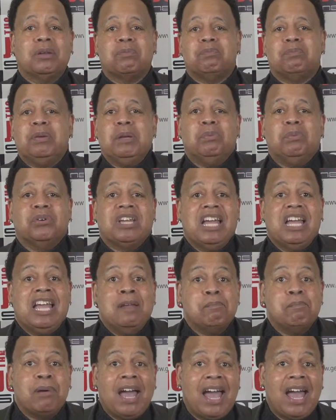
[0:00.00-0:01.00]
people
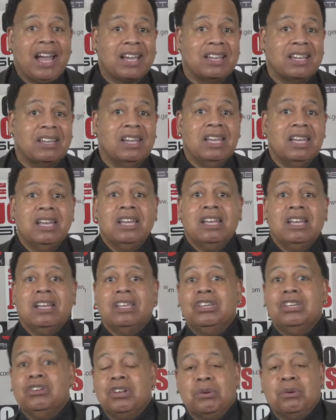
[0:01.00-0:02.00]
came back, and
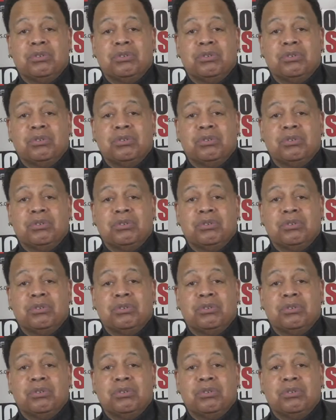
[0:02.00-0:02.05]
there